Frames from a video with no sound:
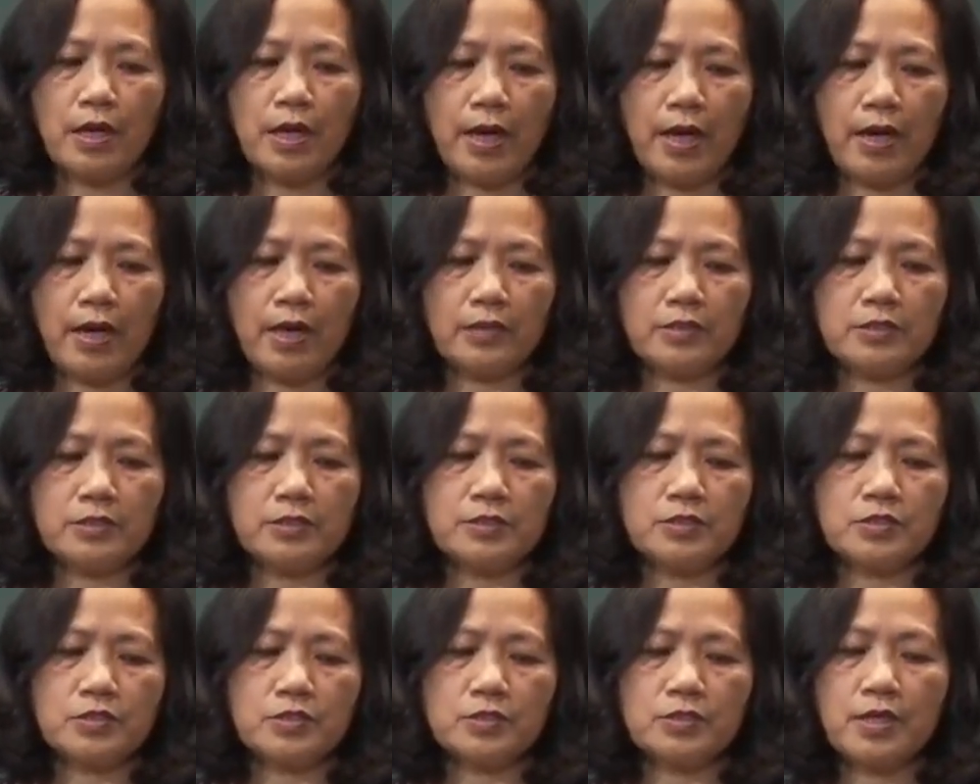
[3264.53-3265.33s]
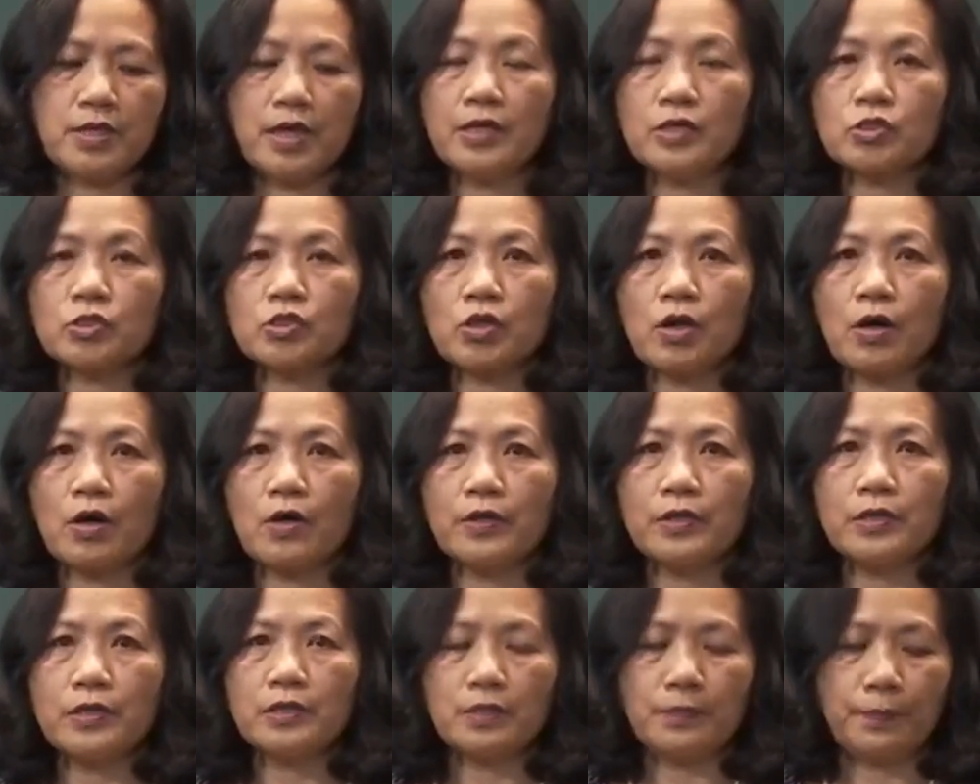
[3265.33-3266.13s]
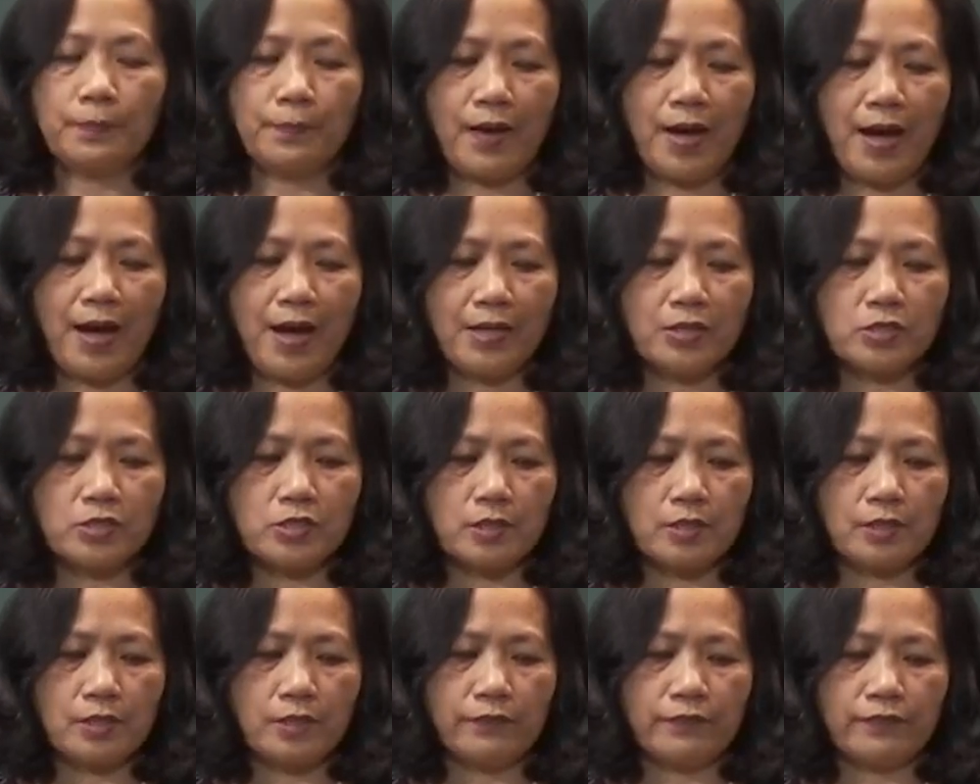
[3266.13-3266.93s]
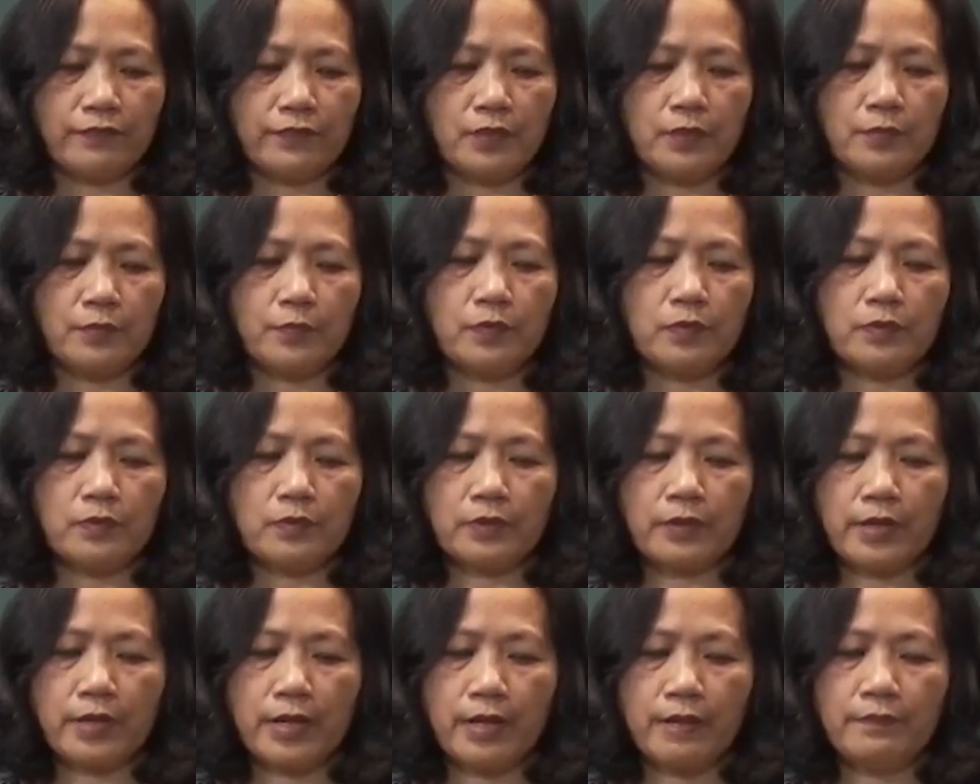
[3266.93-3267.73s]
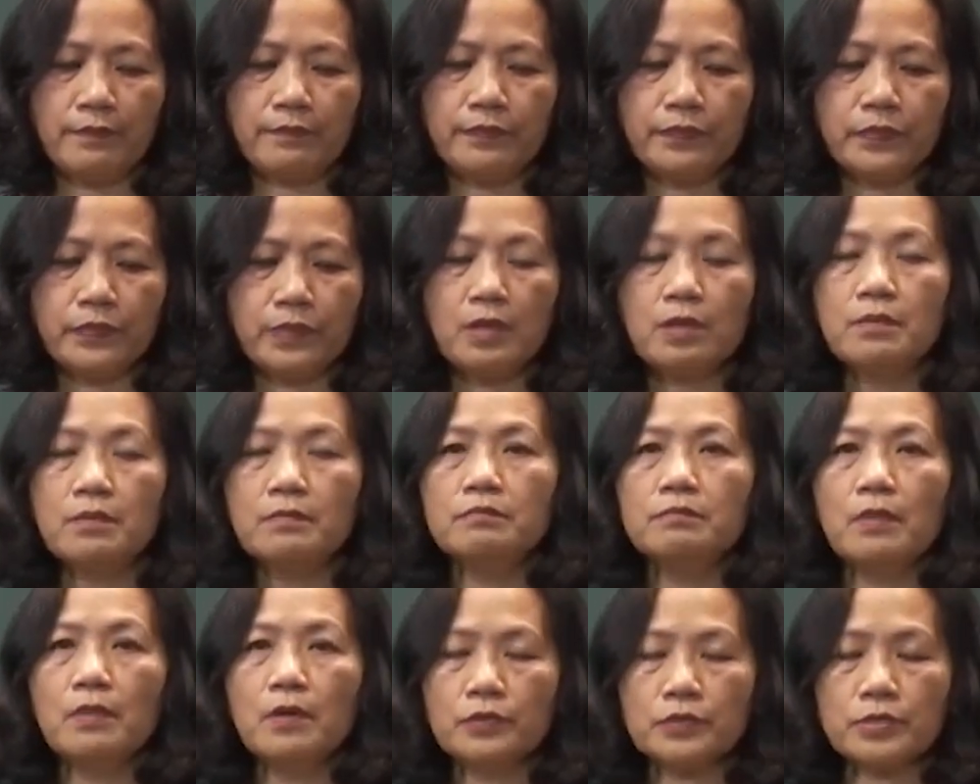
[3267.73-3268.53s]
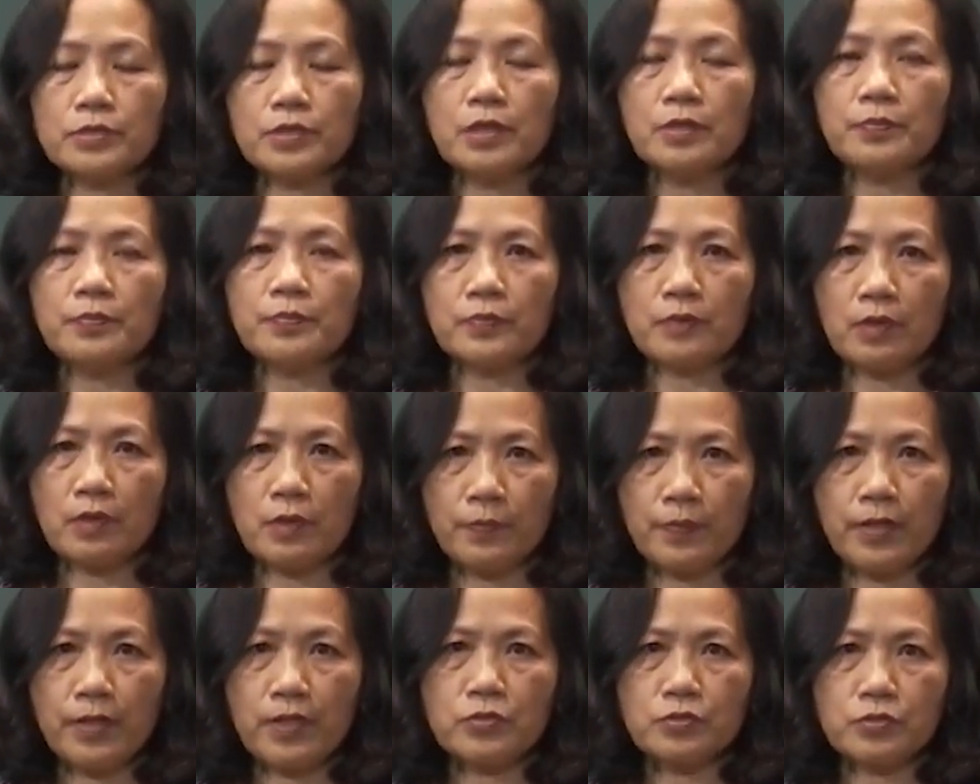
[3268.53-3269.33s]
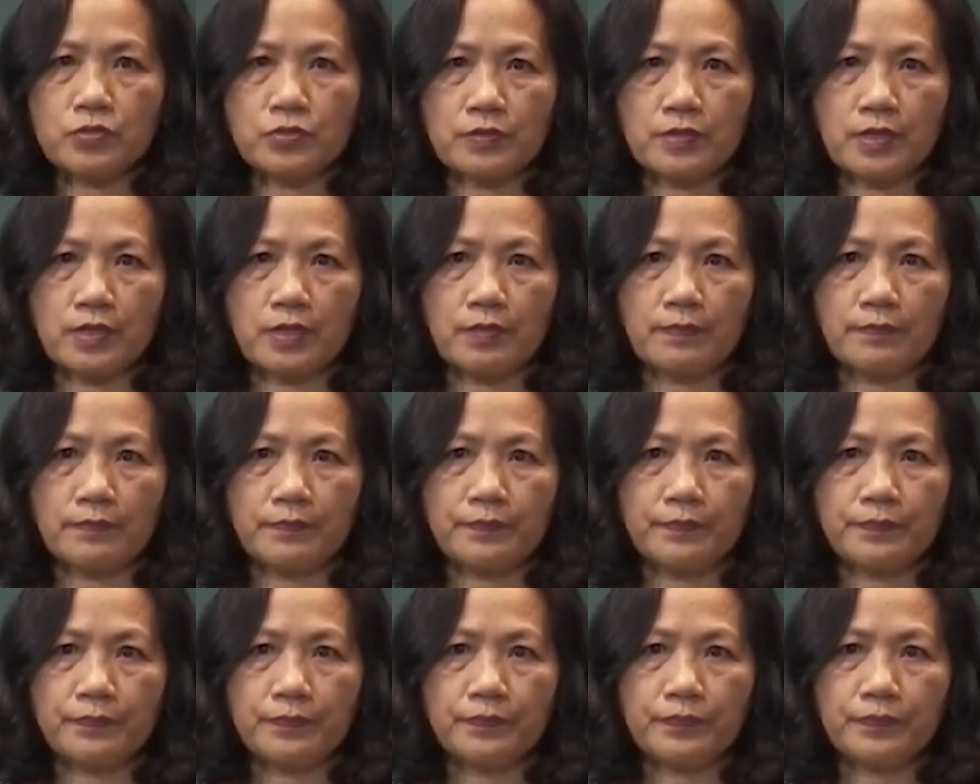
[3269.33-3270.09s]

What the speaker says: at the stage or in the part of the program most appropriate to them.